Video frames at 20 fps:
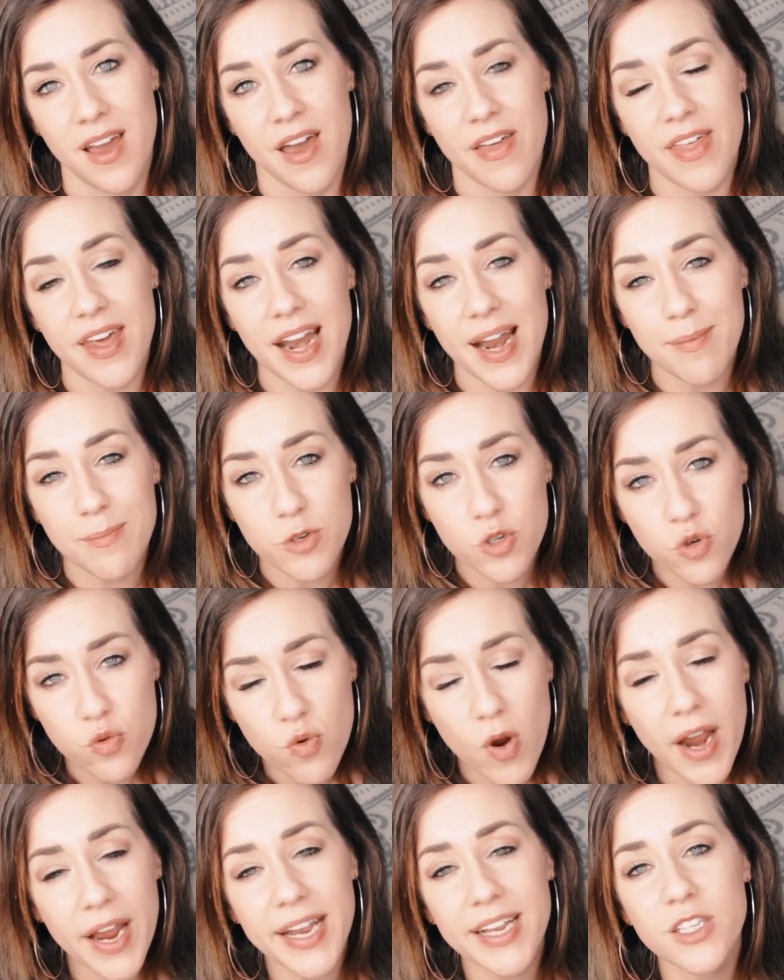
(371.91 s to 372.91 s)
that I'm
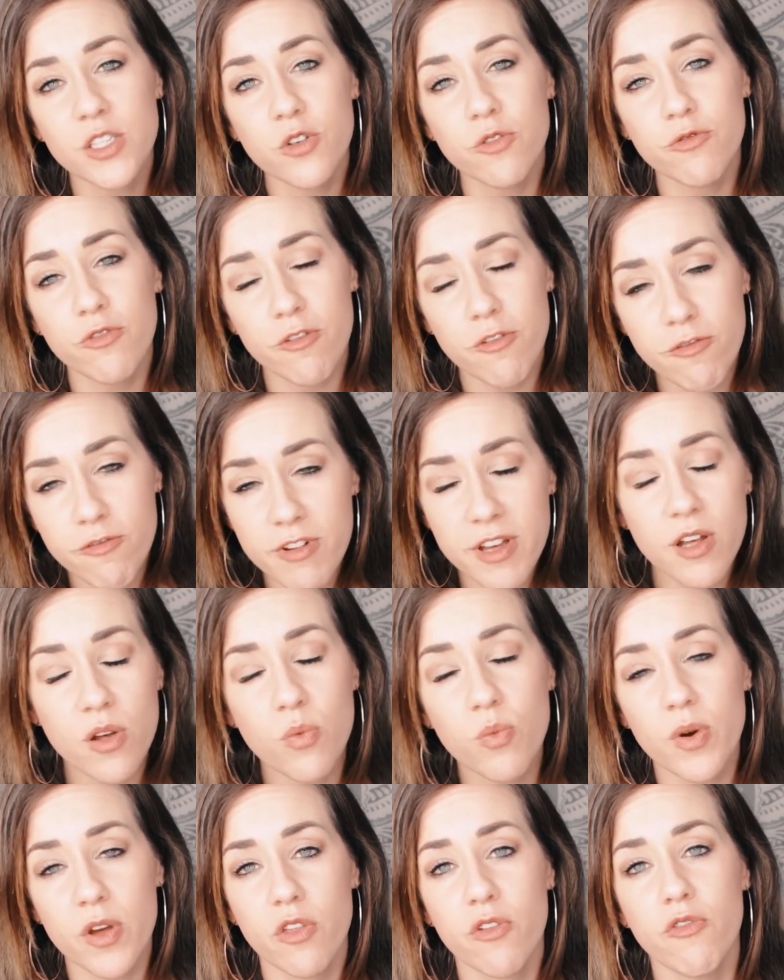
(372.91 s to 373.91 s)
trying to
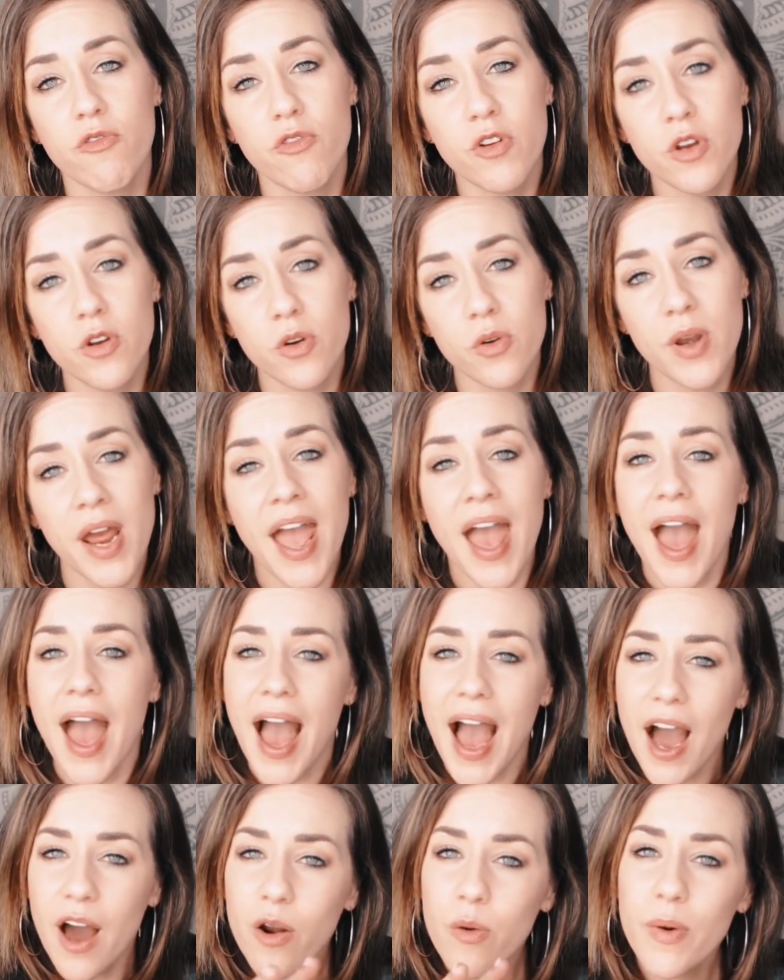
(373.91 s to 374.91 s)
fulfill with food,
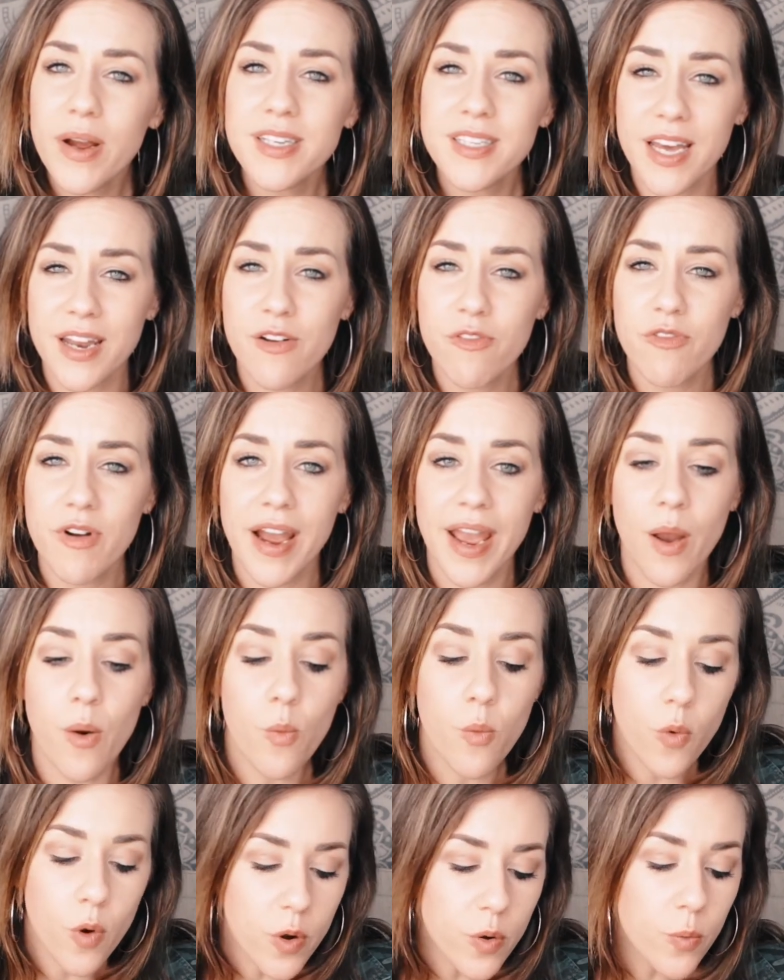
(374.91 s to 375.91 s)
how to identify it,
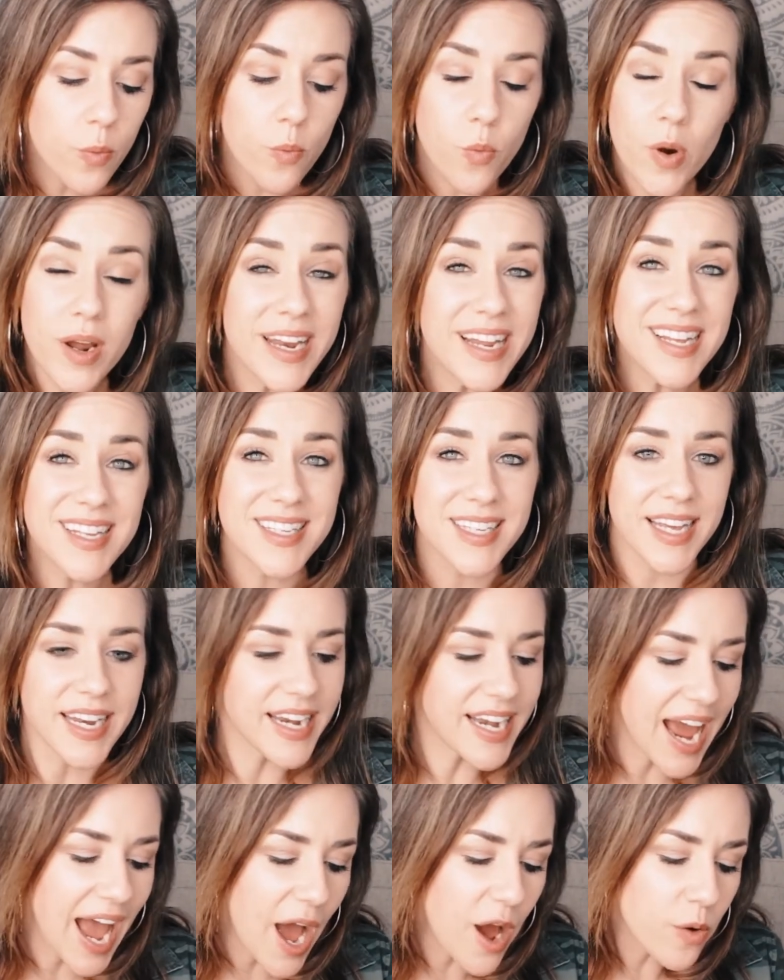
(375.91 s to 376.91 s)
what, what is it,
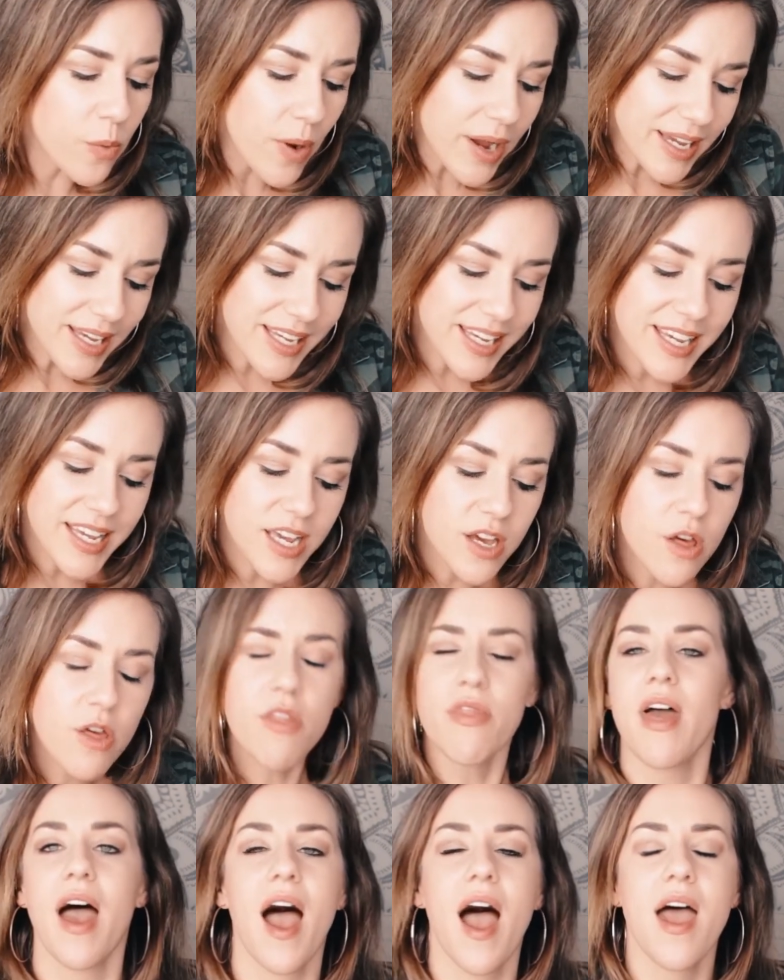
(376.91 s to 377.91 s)
and how do I
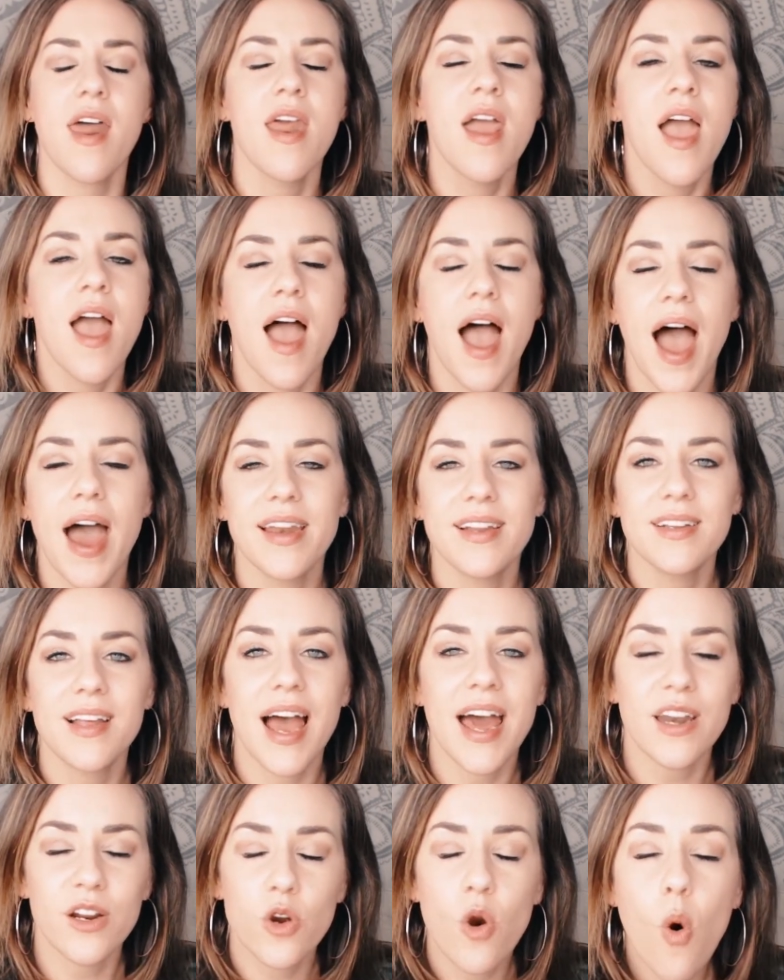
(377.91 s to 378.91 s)
heal that at
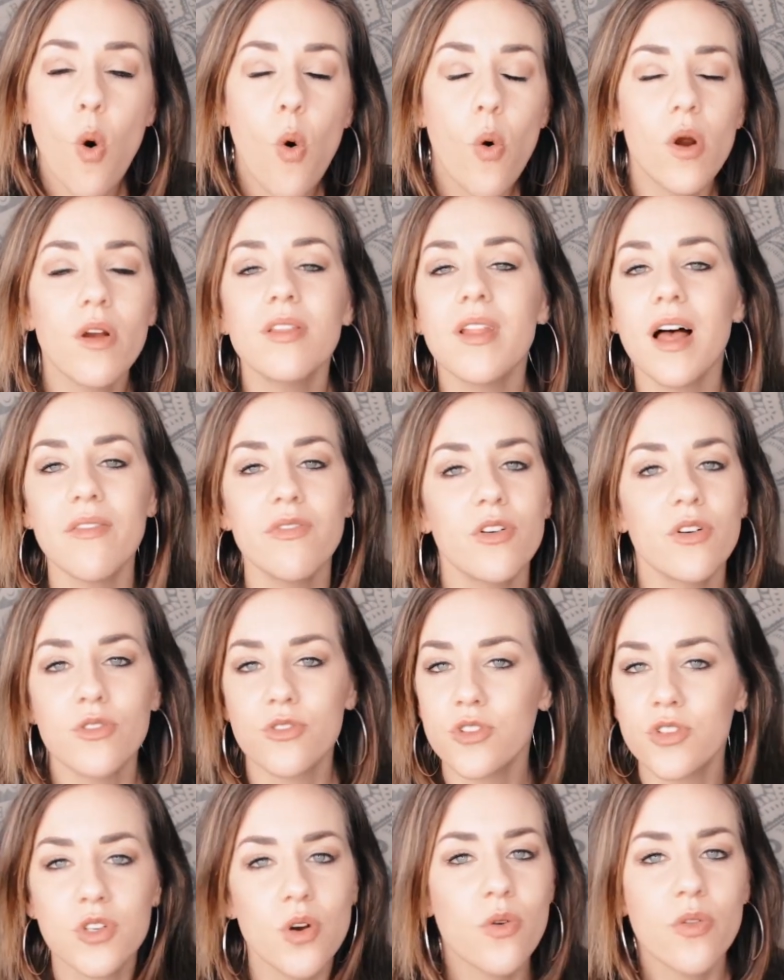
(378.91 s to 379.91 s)
a, at a core level
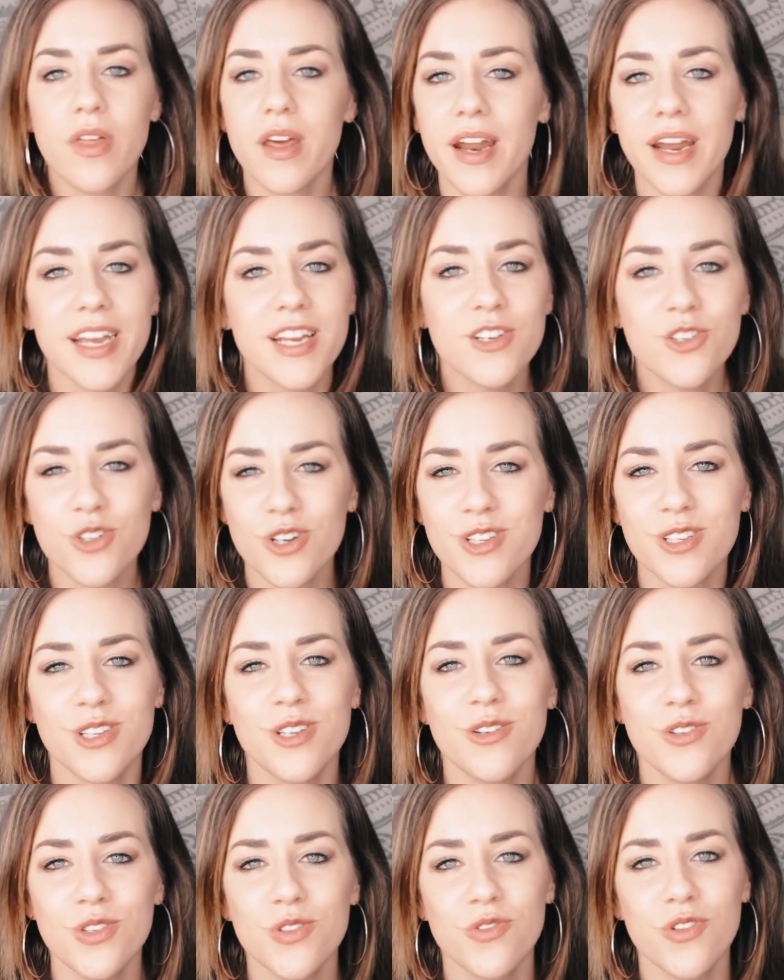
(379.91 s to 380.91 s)
so that I can just
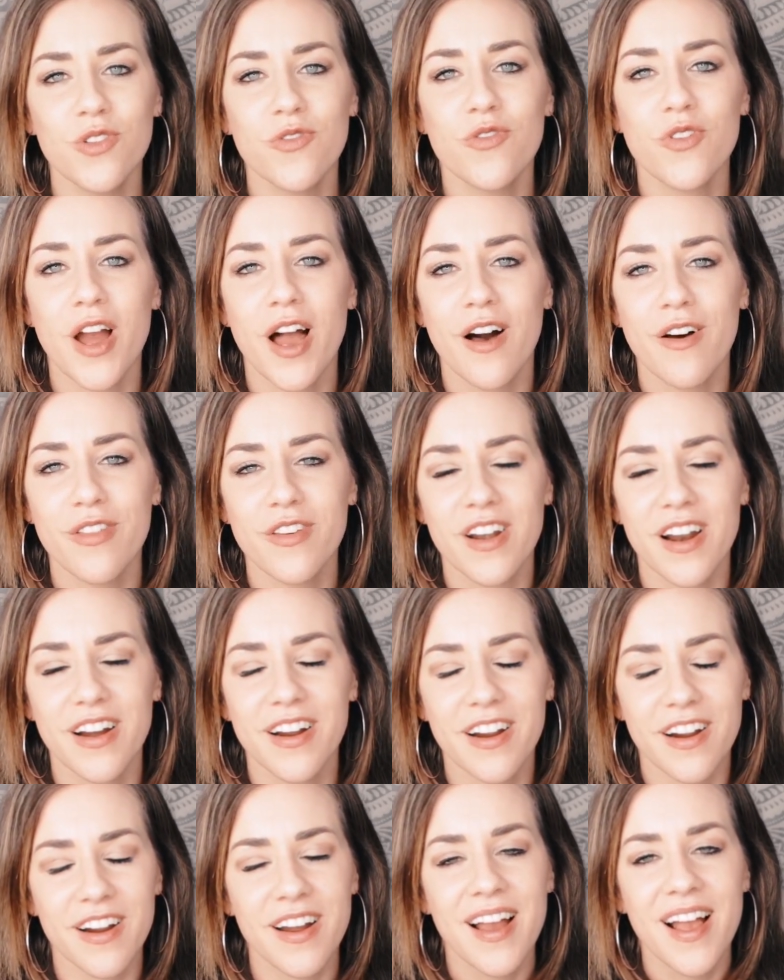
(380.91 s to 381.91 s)
use food for health and
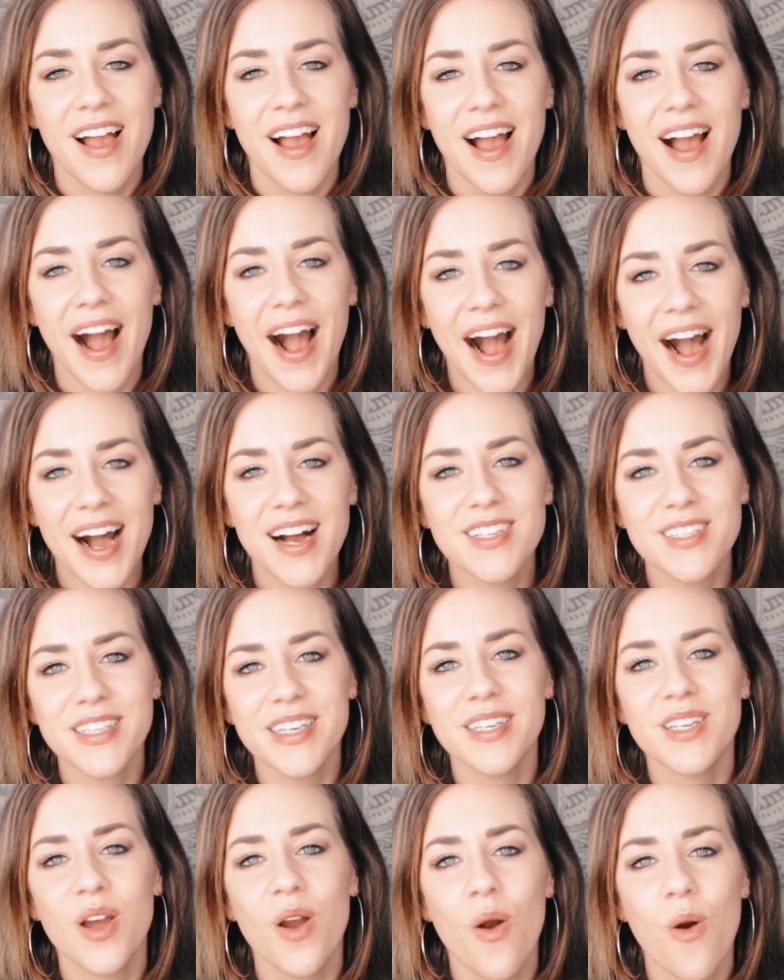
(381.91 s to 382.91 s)
hunger as
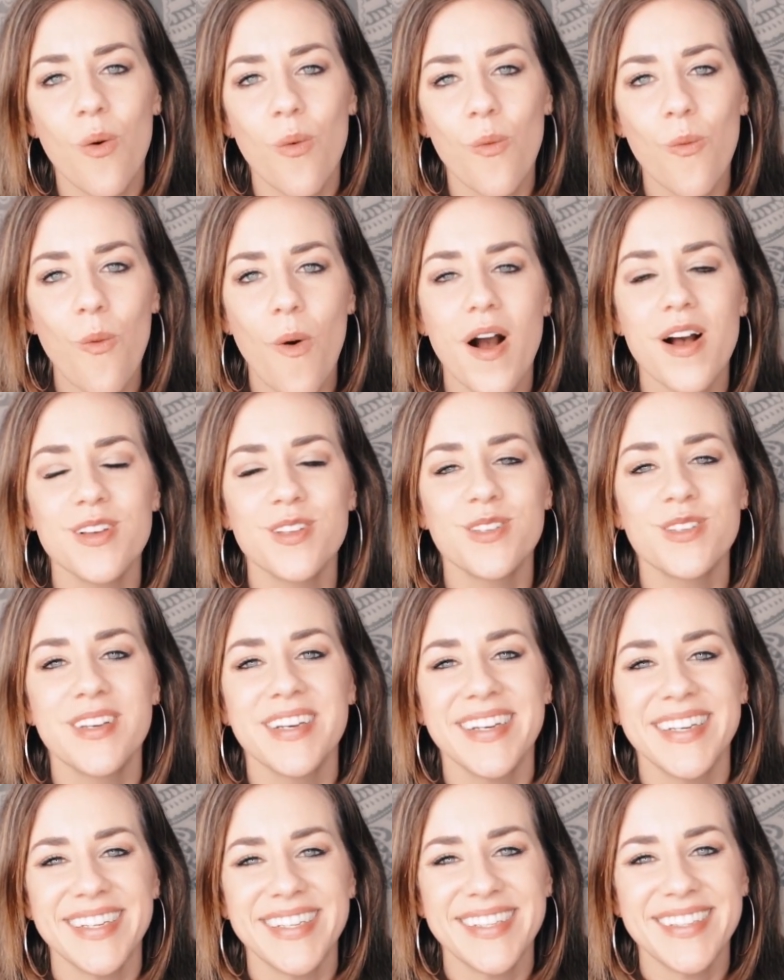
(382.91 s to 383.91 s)
it was
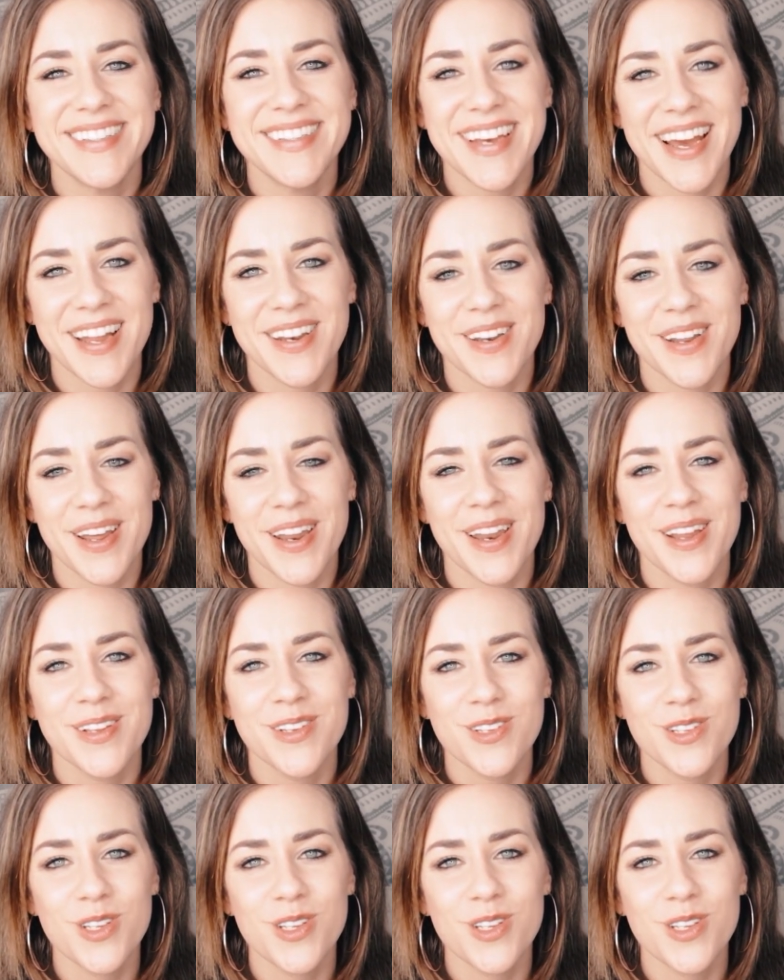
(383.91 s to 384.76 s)
intended.